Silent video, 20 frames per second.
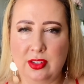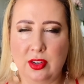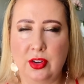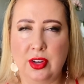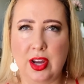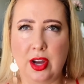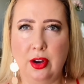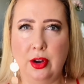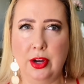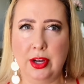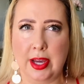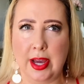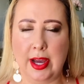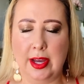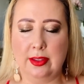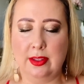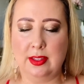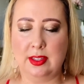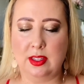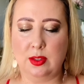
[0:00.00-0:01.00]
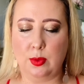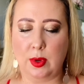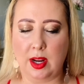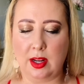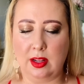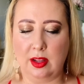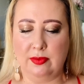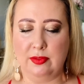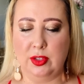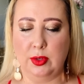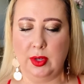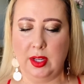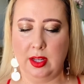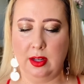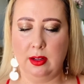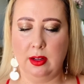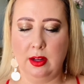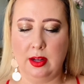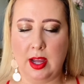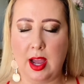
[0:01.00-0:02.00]
Okay, this is what I love doing.
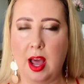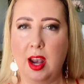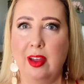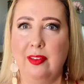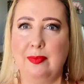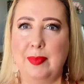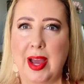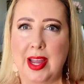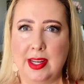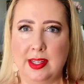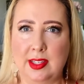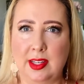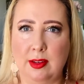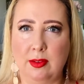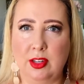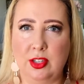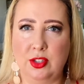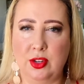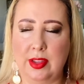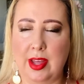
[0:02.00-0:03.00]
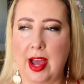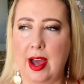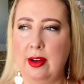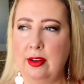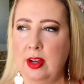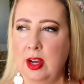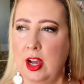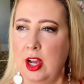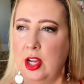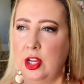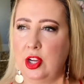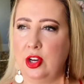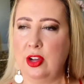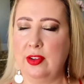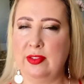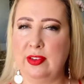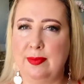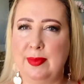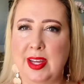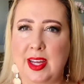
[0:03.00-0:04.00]
Okay, I love painting, I want to do that. You know,
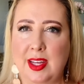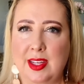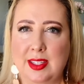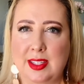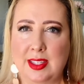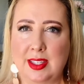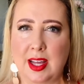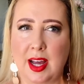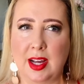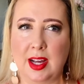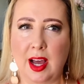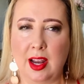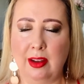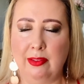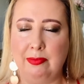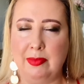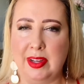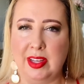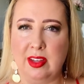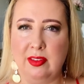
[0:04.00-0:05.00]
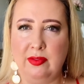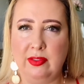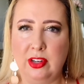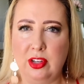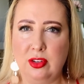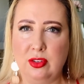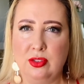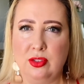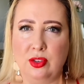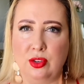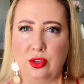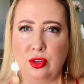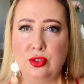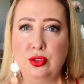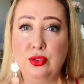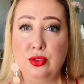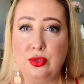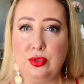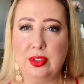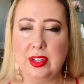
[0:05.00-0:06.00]
for me, it's like I love making videos, so go
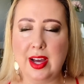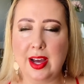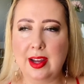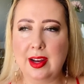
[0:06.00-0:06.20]
do that.